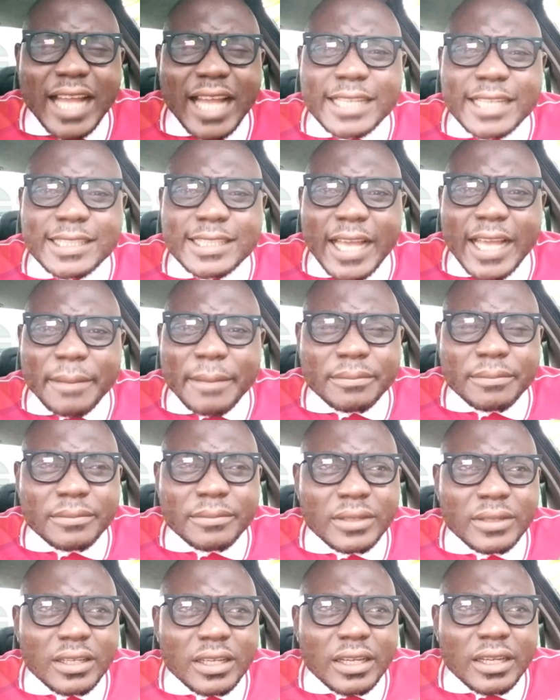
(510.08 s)
that,
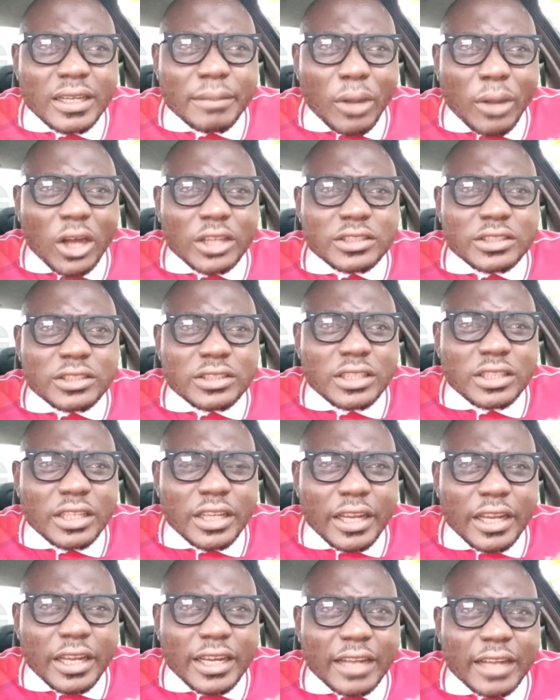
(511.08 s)
but
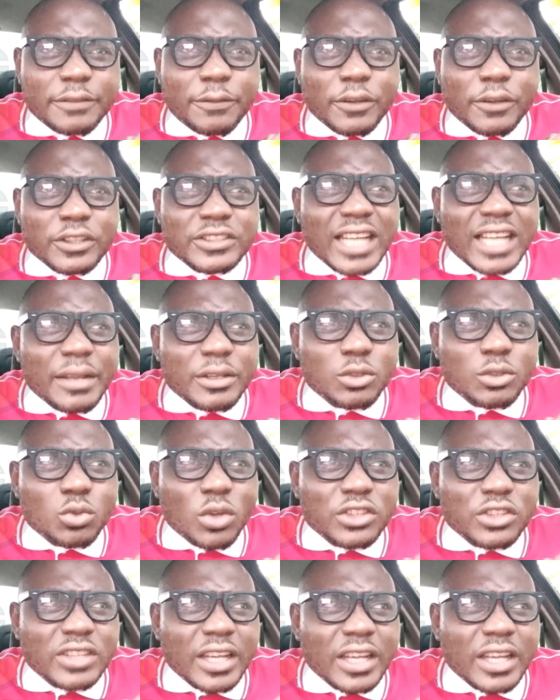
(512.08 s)
that first time it
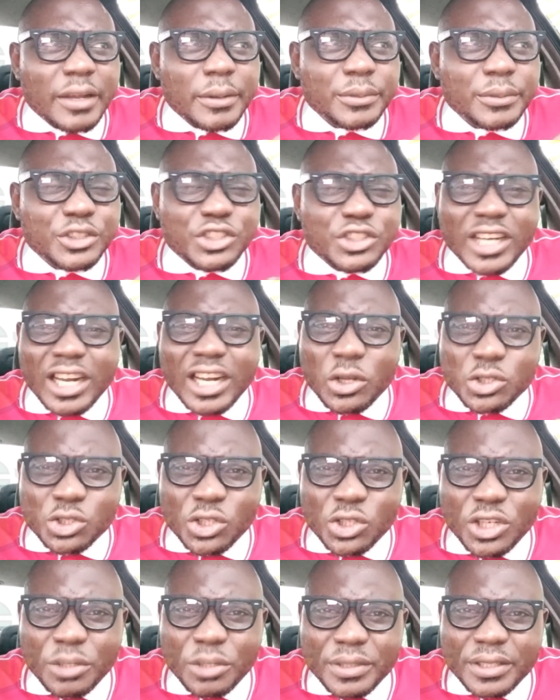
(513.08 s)
was a regional
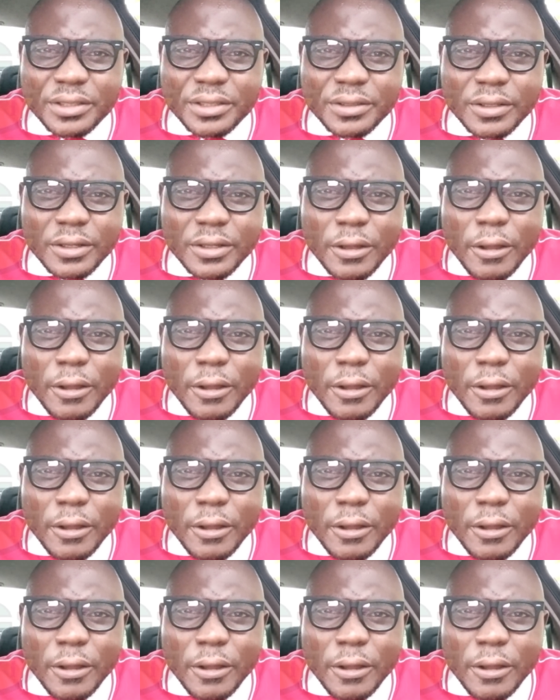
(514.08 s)
autonomy.